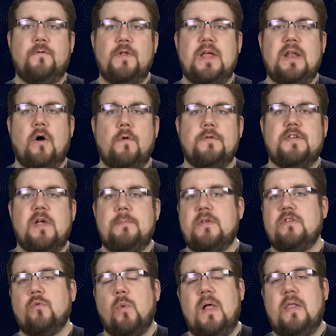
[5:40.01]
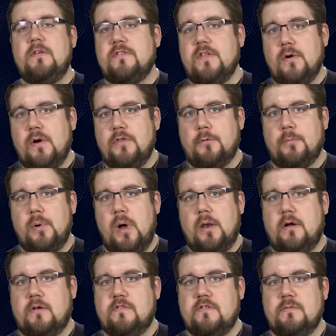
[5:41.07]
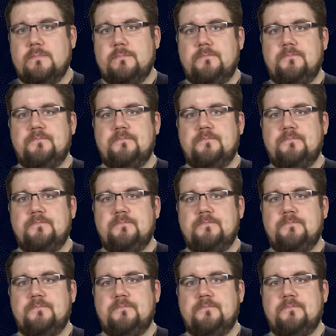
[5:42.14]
Hopefully it holds up as well as their other products.